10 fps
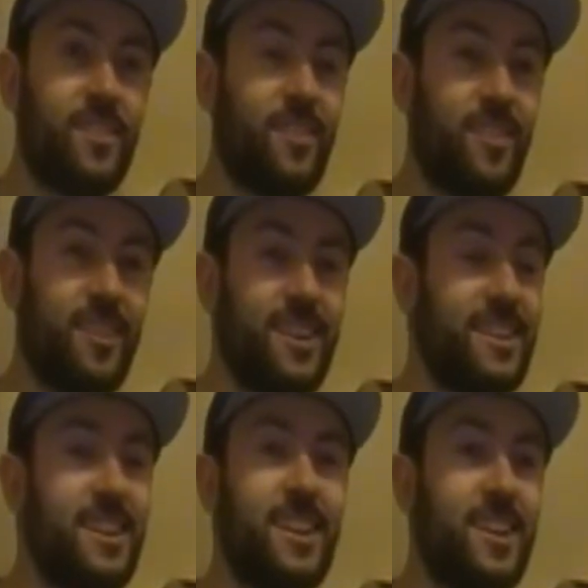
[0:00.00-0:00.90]
going down? What?
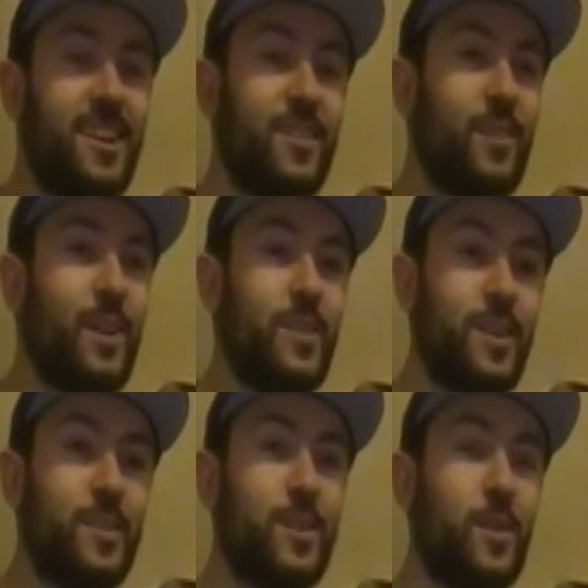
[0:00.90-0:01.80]
People
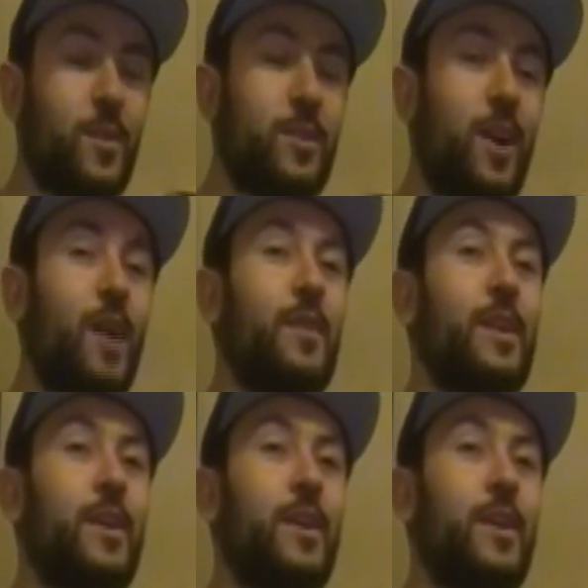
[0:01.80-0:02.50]
have so much time in